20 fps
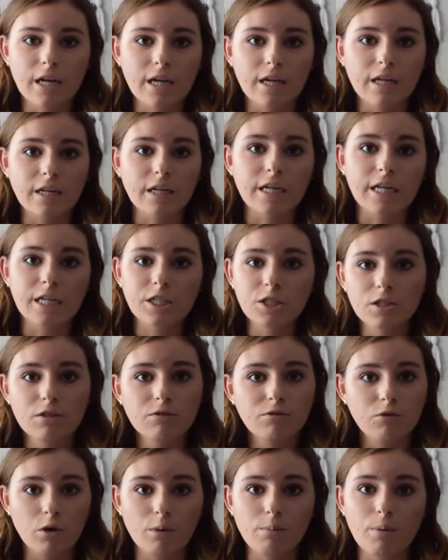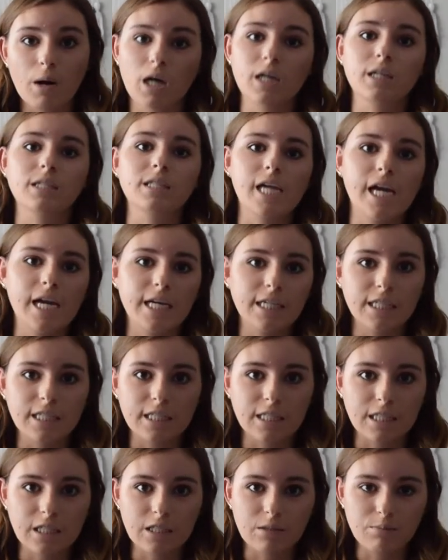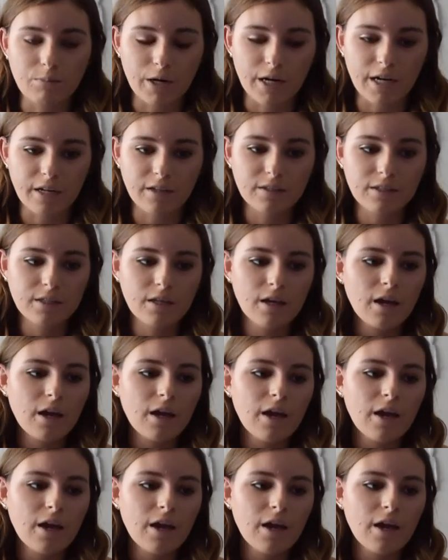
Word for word: in each of the 4 parks and Disney Springs,